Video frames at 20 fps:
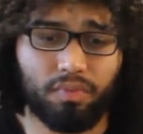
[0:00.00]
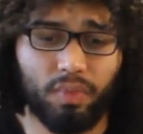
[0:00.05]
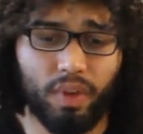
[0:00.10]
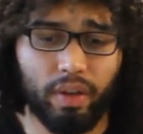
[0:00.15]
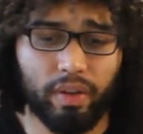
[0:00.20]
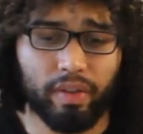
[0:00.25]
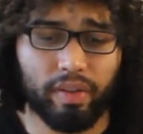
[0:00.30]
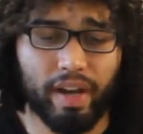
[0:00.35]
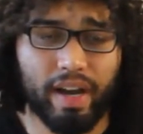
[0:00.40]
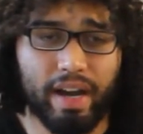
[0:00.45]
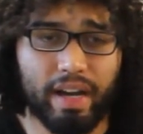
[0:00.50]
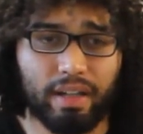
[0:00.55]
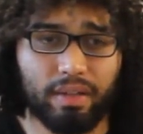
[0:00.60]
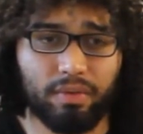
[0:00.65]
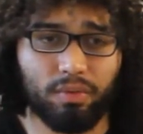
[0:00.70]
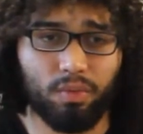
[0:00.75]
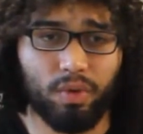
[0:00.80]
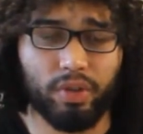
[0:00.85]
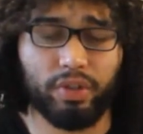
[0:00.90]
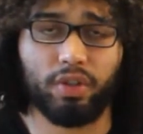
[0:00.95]

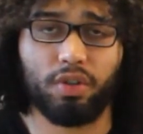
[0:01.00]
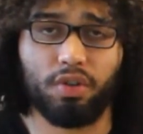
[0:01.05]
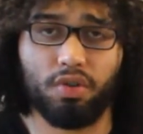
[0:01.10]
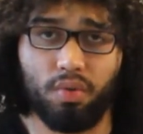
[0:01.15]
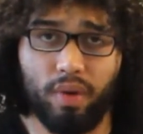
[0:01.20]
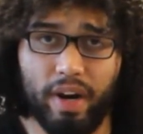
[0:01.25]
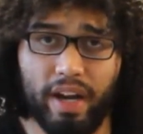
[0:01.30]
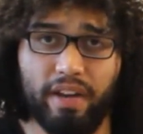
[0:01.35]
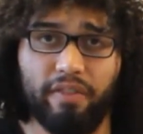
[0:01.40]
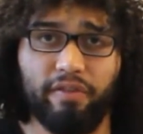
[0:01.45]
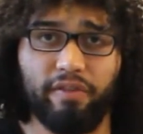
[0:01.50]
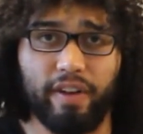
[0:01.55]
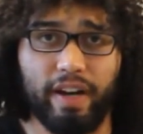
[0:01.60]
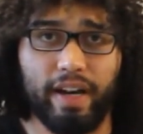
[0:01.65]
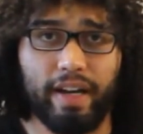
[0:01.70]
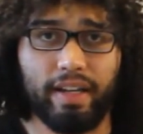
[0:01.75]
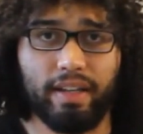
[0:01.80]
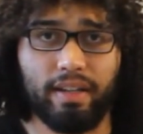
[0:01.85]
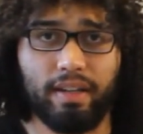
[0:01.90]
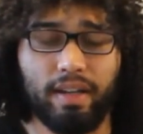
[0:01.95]
That was a great
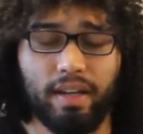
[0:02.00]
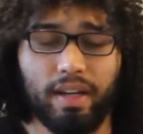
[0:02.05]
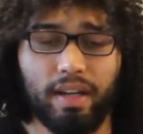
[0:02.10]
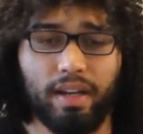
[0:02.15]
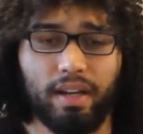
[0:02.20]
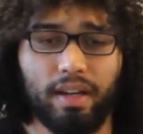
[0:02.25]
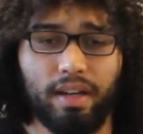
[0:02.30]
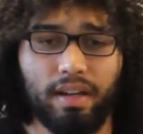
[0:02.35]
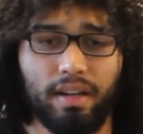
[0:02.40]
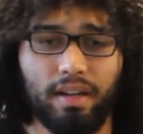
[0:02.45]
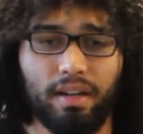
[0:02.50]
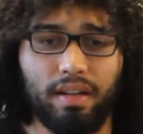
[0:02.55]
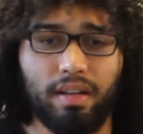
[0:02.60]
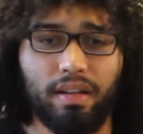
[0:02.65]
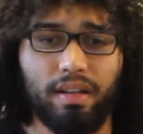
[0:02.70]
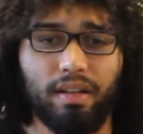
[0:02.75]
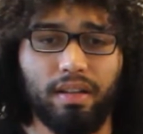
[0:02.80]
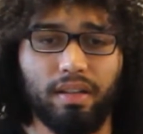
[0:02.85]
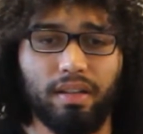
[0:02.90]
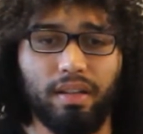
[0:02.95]
fight.
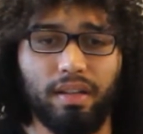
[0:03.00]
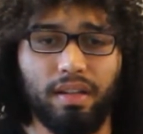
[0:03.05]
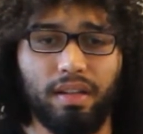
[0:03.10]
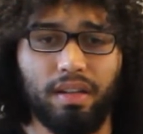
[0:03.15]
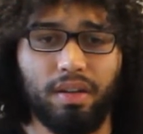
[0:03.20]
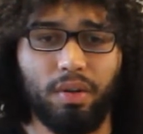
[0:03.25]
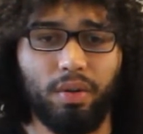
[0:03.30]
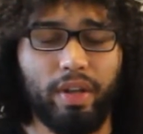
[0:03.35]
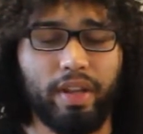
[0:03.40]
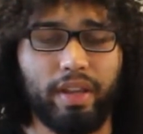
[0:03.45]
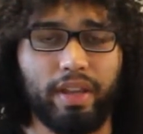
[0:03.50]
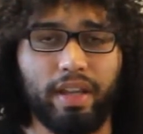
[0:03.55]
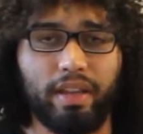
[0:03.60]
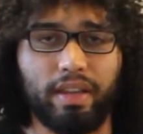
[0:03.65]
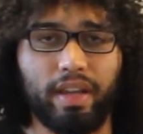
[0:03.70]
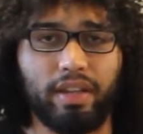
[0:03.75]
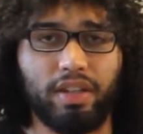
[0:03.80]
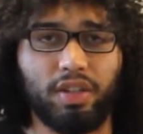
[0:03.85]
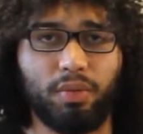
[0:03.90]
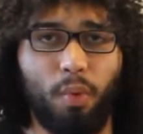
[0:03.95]
The only thing
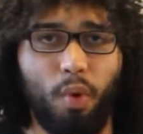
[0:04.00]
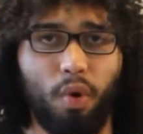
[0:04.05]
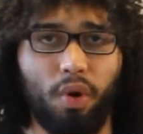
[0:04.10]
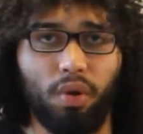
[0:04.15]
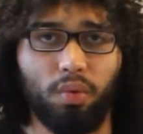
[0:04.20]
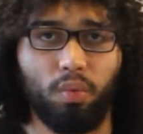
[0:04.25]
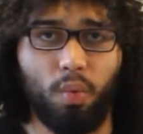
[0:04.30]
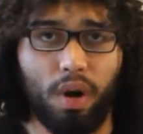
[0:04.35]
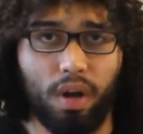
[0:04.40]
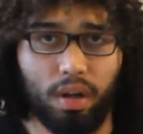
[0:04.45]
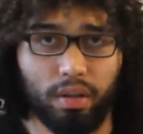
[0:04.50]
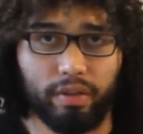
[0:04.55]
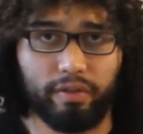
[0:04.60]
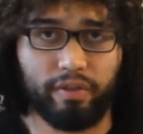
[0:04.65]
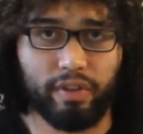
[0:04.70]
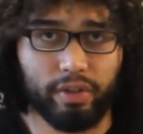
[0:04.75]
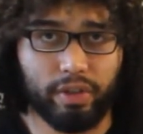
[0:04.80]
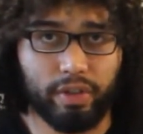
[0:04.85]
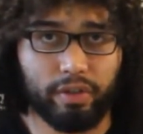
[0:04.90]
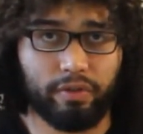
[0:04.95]
that spoiled Wilder
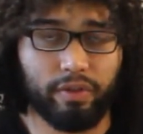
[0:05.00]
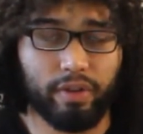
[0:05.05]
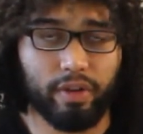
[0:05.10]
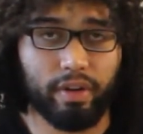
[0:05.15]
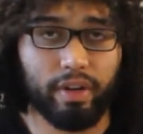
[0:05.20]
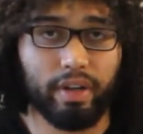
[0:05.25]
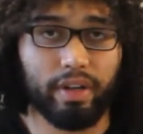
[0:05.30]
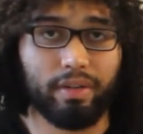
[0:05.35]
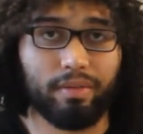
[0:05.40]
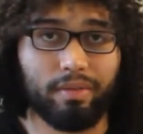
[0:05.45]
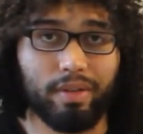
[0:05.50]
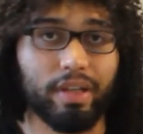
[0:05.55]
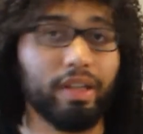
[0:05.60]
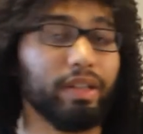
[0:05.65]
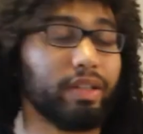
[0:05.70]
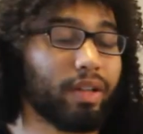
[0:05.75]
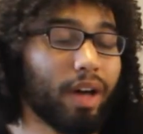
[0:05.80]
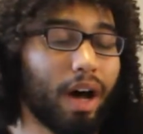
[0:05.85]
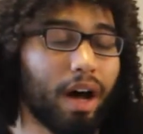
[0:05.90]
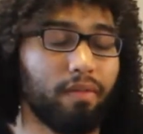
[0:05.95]
versus Fury
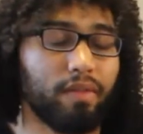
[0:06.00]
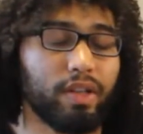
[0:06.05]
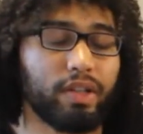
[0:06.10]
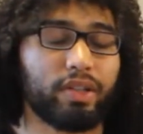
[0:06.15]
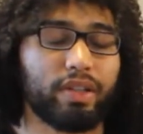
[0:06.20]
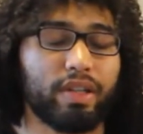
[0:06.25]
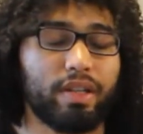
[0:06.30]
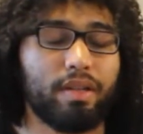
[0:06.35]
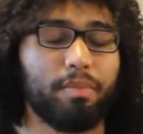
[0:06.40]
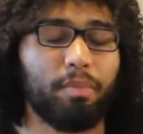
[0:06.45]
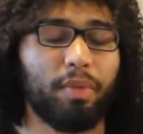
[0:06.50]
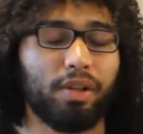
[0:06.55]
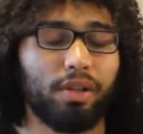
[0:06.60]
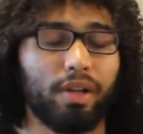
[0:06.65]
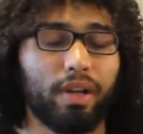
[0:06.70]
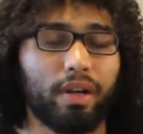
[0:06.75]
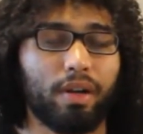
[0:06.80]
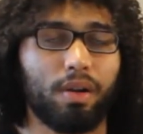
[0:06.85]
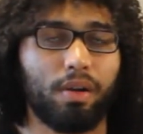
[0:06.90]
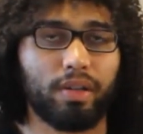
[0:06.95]
is obviously the
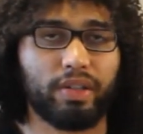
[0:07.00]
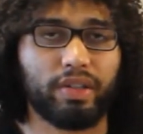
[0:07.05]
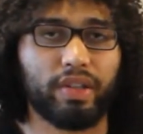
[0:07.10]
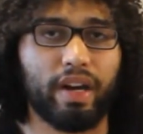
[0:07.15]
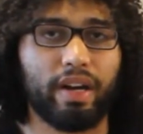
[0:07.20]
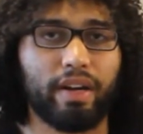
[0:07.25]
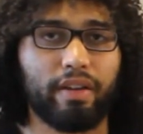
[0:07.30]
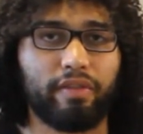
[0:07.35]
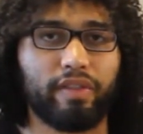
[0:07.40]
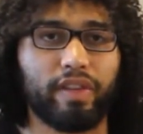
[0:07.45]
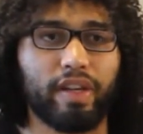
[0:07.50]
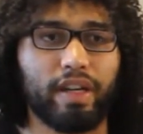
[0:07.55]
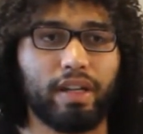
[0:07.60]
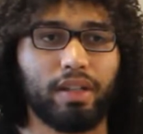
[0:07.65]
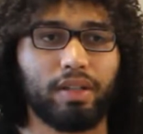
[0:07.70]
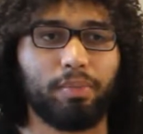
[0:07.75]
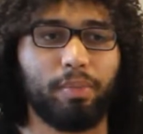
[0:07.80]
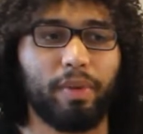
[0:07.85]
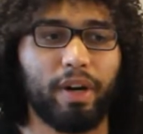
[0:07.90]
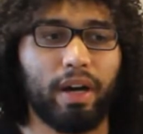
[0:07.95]
political side of
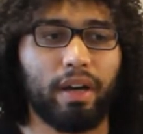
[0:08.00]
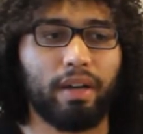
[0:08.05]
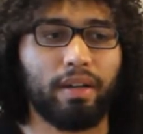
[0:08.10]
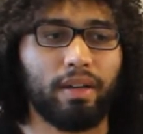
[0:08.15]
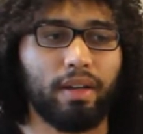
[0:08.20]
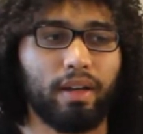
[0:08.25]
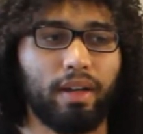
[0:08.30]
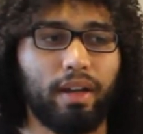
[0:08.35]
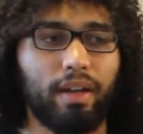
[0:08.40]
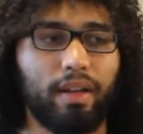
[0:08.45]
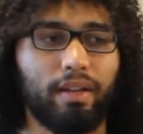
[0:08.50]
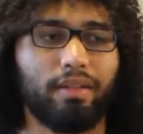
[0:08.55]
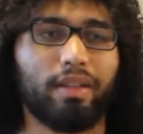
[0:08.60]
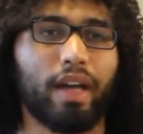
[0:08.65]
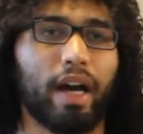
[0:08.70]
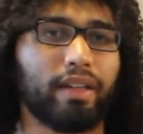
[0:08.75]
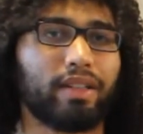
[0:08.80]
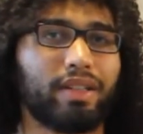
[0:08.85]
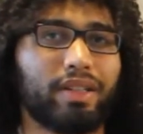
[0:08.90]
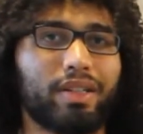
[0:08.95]
things, but
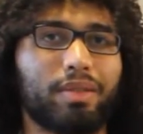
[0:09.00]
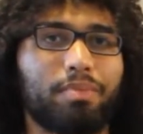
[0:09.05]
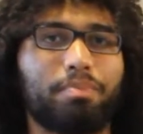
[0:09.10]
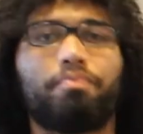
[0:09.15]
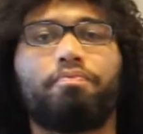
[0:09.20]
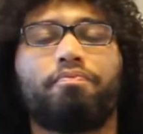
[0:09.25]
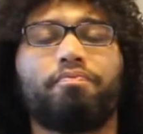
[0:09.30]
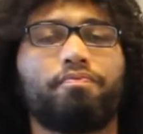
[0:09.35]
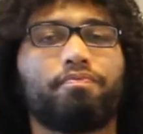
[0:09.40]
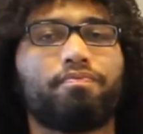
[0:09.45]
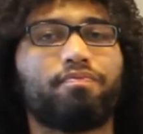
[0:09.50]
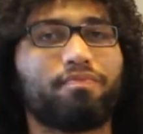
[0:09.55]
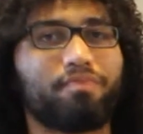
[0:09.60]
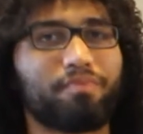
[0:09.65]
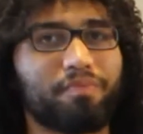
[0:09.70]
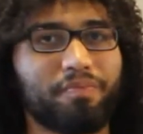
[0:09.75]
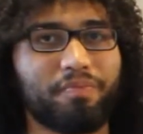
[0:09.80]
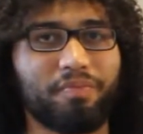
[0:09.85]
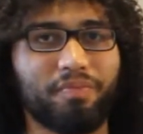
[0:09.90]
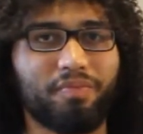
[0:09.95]
that's
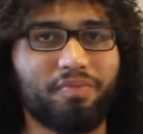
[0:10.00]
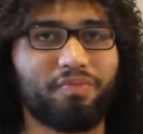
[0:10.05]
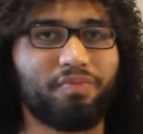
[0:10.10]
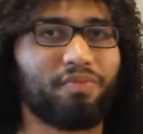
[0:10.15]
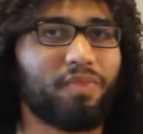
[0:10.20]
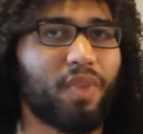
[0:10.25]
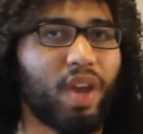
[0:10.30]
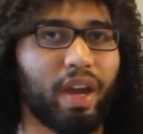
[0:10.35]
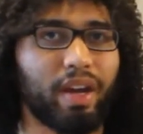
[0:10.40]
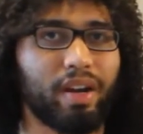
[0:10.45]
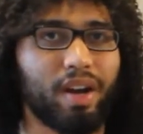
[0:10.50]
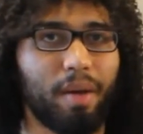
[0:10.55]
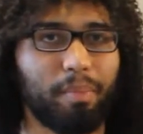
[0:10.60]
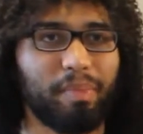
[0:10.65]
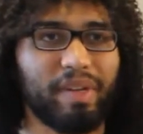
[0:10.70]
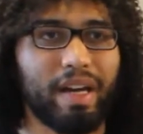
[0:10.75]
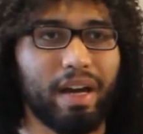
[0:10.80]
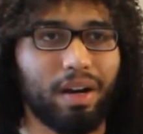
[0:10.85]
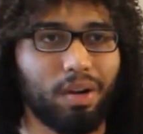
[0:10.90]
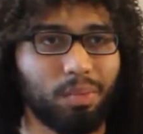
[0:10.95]
cannot
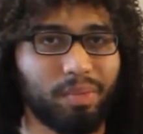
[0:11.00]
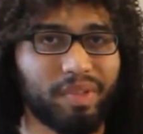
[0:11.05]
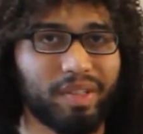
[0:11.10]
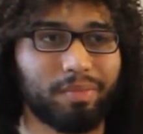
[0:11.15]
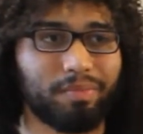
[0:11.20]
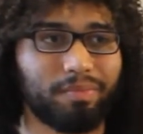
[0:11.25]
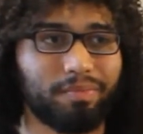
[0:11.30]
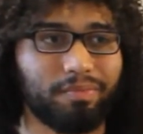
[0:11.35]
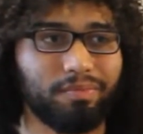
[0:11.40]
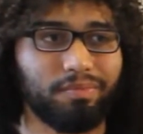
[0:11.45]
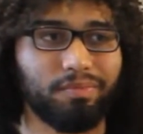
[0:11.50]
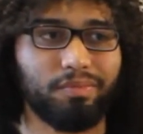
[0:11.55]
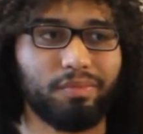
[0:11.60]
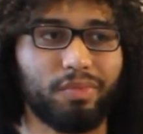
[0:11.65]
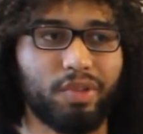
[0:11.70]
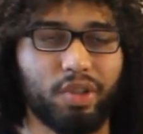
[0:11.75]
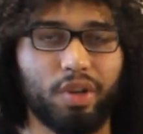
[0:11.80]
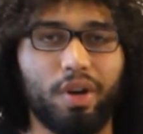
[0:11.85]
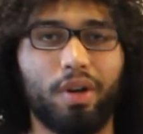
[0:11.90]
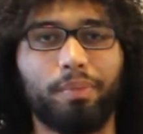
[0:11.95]
be helped.
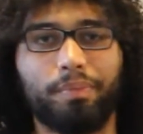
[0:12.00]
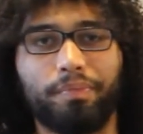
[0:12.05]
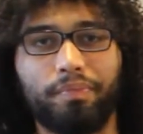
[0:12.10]
So,